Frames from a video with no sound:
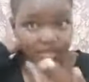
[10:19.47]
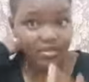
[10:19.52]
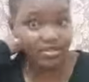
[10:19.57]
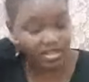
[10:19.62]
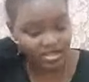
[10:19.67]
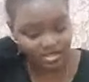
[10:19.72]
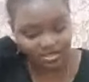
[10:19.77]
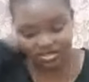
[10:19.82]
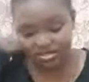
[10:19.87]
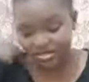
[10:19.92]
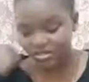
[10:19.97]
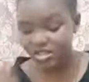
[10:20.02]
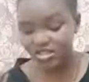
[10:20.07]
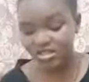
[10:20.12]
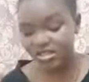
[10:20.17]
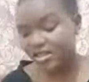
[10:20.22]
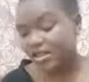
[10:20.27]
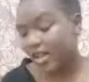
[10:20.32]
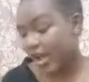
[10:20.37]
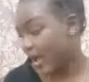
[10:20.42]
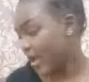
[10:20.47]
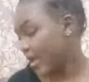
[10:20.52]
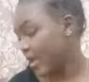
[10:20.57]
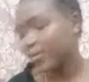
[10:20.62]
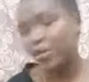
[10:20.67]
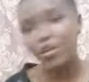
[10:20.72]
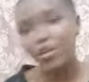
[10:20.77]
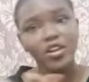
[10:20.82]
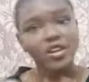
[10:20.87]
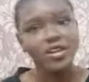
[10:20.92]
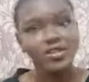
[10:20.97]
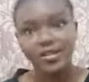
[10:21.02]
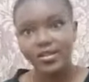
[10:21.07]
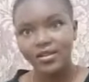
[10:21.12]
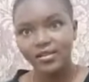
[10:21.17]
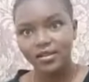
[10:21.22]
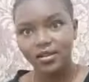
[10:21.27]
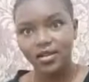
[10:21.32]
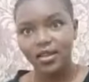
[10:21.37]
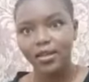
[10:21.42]
this this guy, I'm not gonna say the
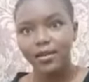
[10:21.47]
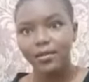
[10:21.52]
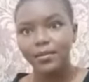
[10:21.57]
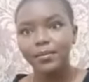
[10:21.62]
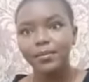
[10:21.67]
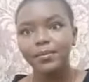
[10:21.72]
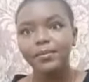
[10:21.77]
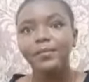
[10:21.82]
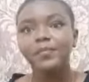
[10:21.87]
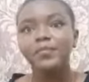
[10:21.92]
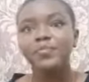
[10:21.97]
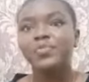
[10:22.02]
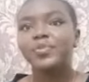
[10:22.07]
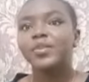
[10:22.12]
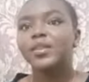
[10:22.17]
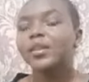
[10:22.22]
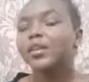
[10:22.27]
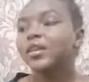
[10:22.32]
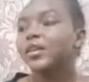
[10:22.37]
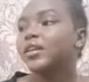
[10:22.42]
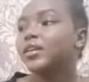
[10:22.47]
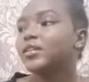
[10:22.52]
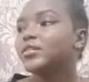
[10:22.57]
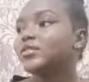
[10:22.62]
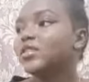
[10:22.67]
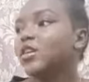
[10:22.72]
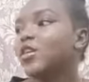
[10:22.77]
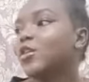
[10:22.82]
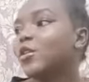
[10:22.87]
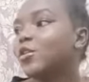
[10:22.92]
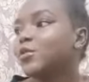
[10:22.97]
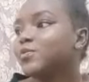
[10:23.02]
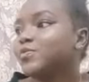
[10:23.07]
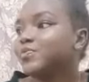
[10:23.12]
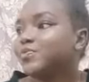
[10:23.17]
name. So